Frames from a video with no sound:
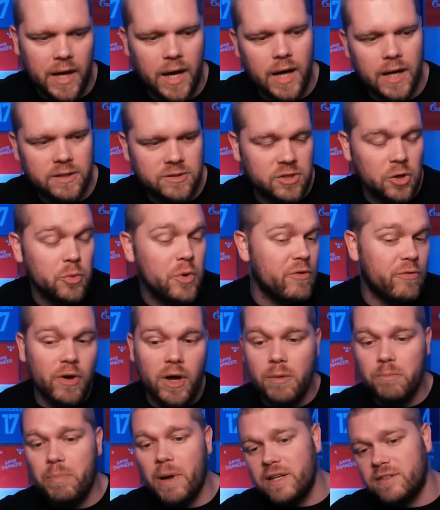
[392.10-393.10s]
So
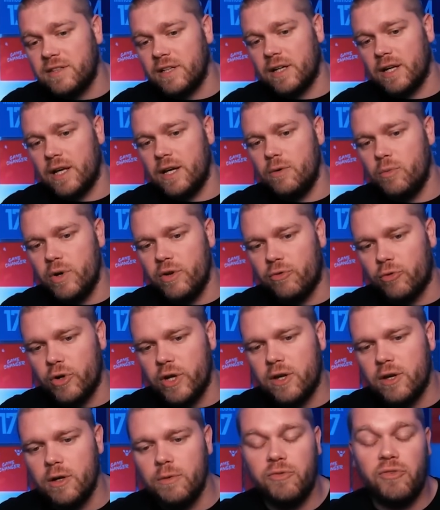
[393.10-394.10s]
we've
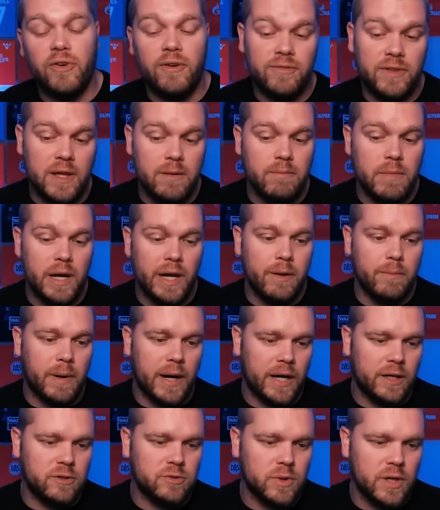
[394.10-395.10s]
recouped 15 million
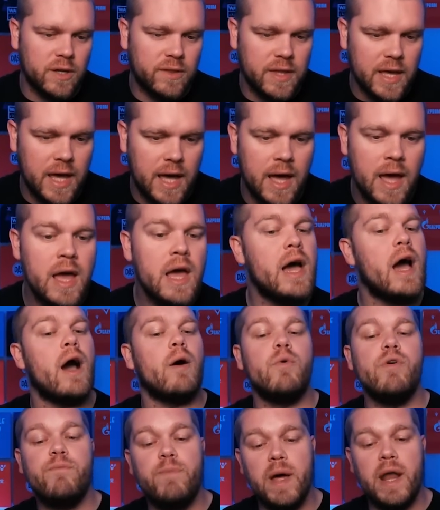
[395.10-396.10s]
pounds worth here,
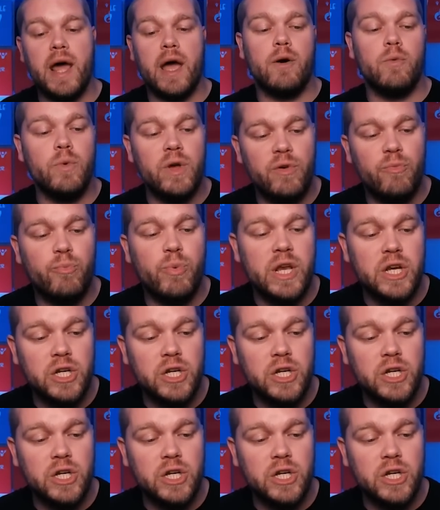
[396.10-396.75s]
and we've been out and we've been